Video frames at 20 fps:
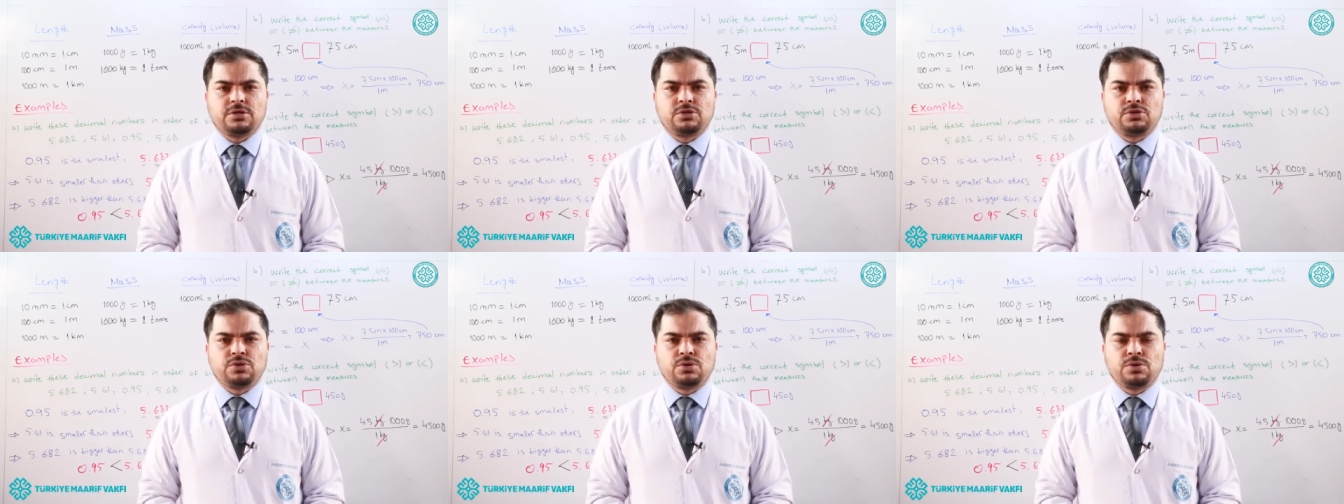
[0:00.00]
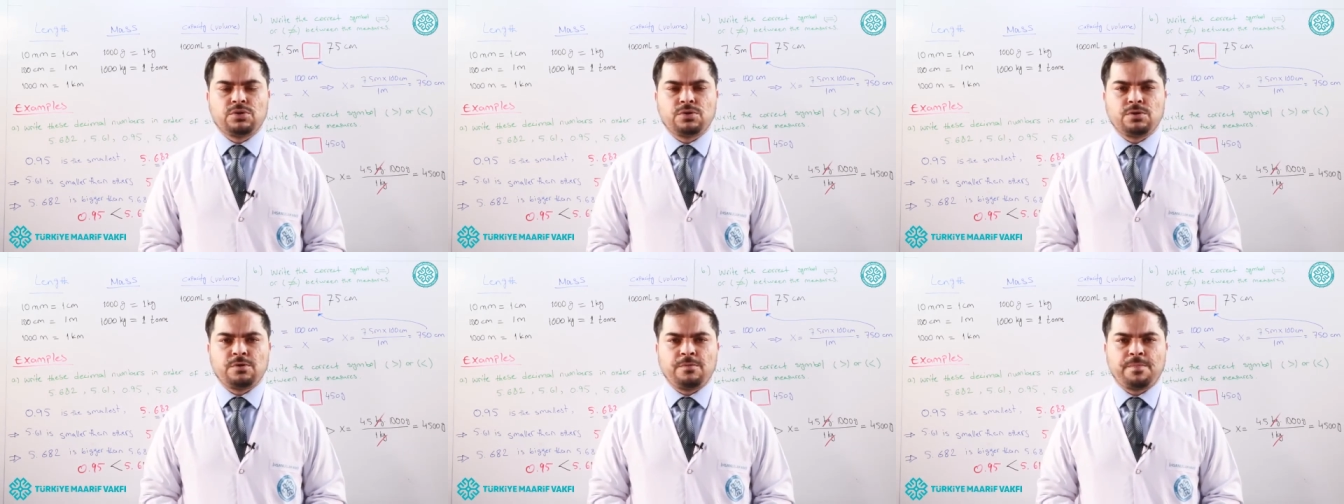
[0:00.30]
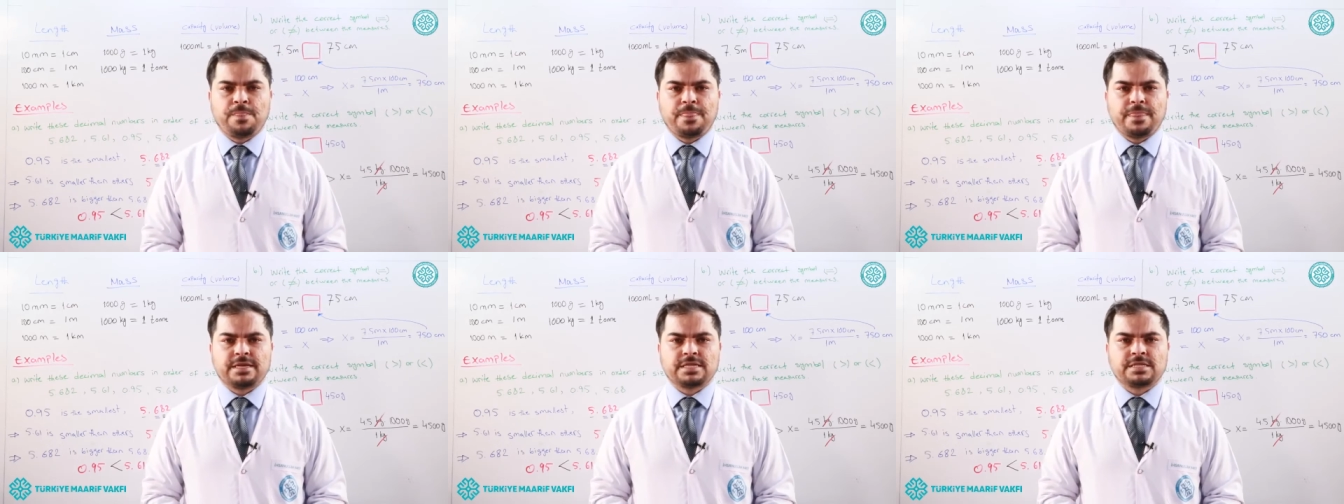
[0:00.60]
to
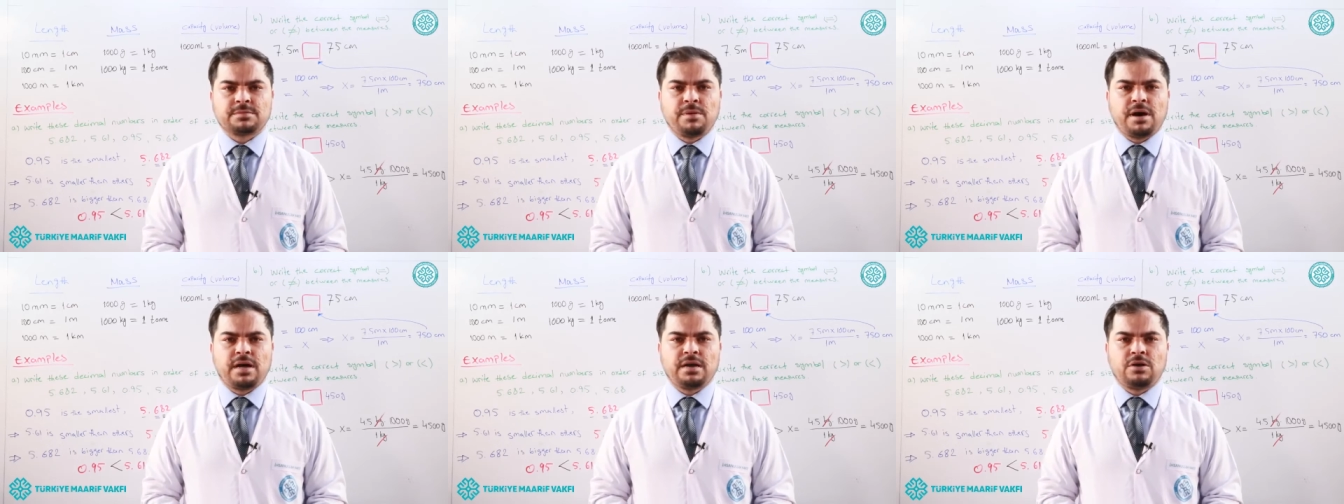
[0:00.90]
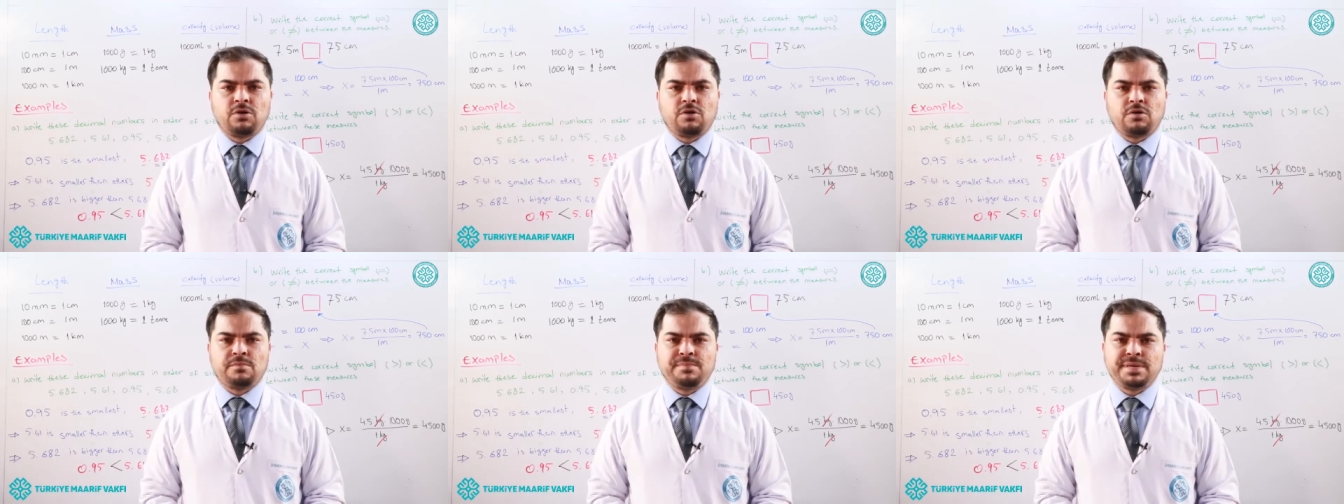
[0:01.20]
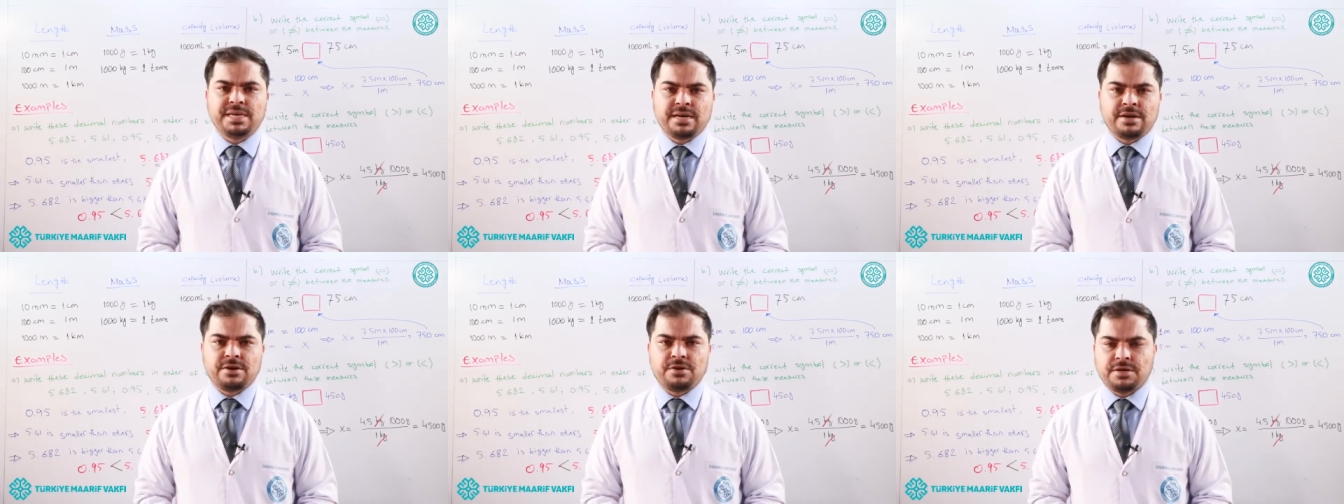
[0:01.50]
smaller or
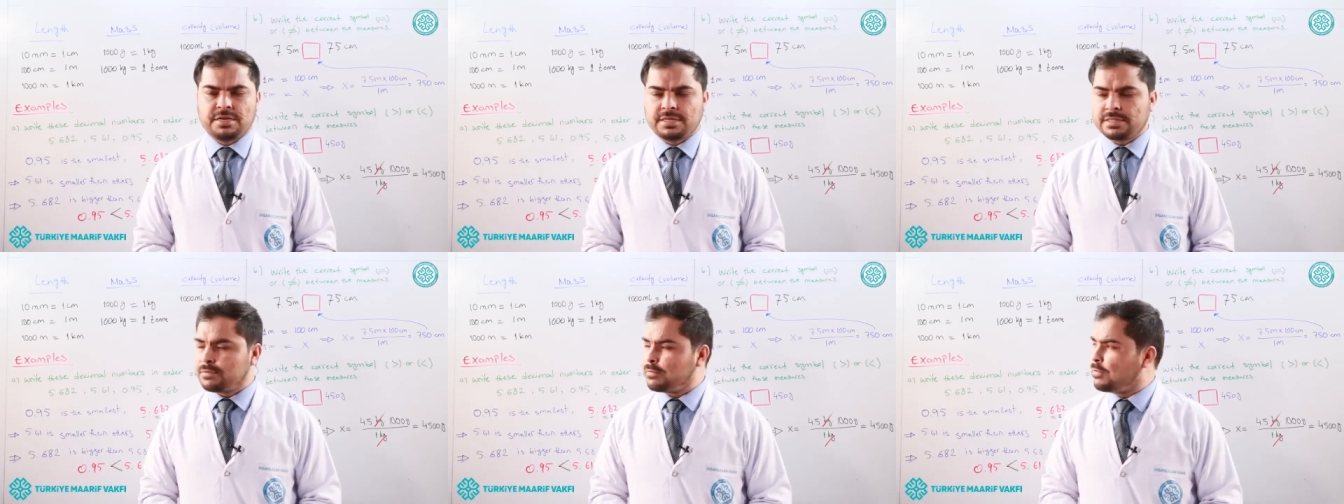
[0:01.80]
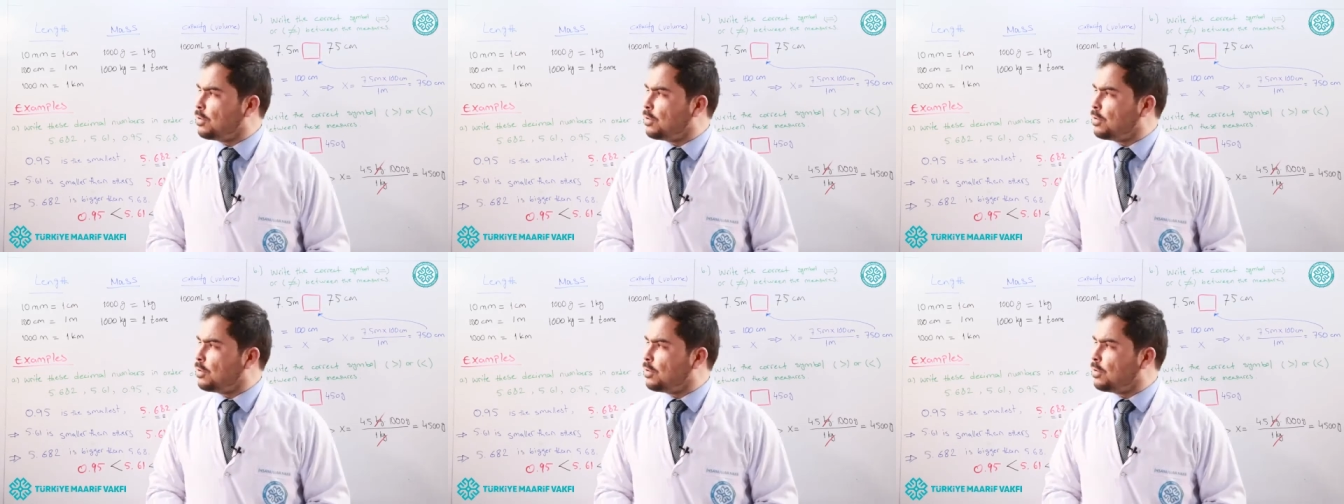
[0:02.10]
bigger units.